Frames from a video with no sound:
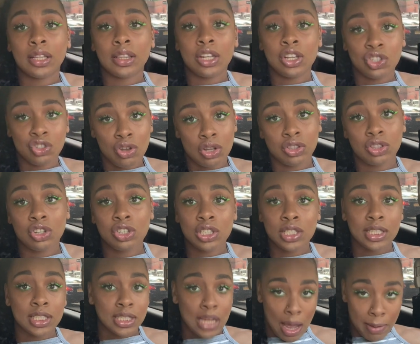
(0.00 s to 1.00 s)
the instructor
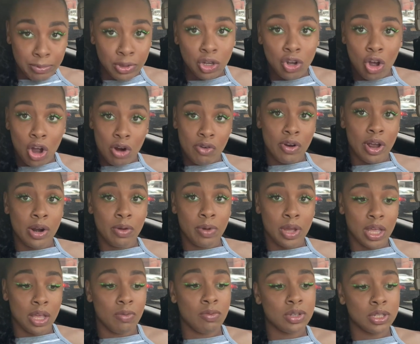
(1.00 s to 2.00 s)
stopped the car right
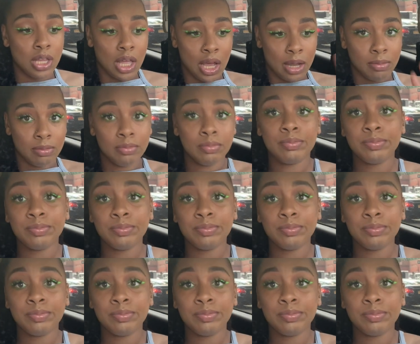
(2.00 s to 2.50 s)
away. He was like,